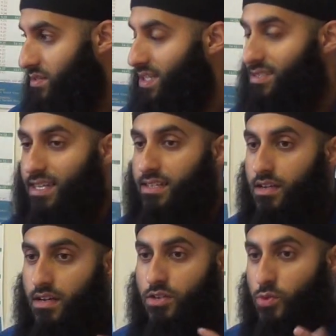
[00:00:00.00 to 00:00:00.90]
They said,
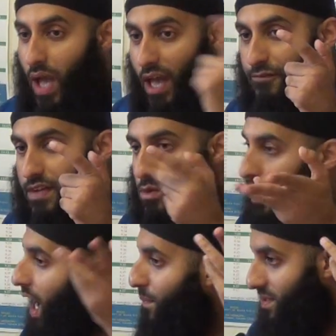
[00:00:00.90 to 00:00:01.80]
You effing
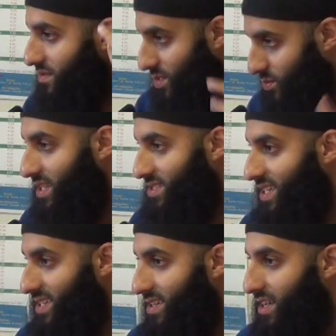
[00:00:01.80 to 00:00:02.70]
Wahhabis. That's what they
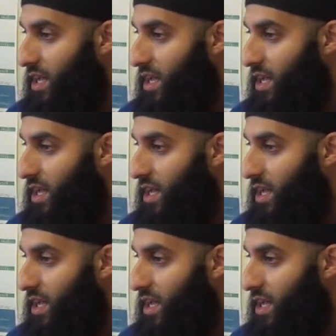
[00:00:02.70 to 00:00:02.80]
said.